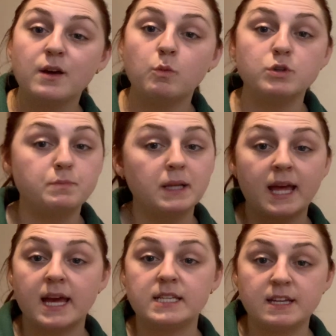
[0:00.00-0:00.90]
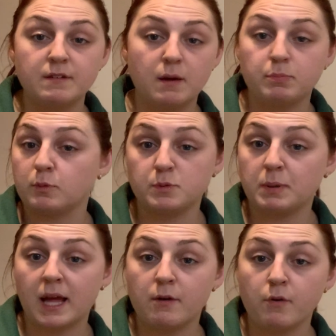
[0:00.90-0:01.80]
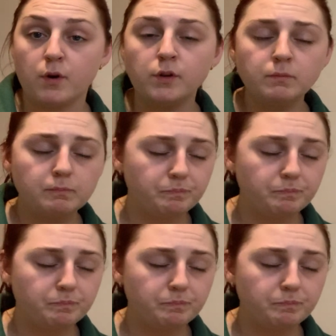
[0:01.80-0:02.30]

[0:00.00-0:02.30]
would play a role.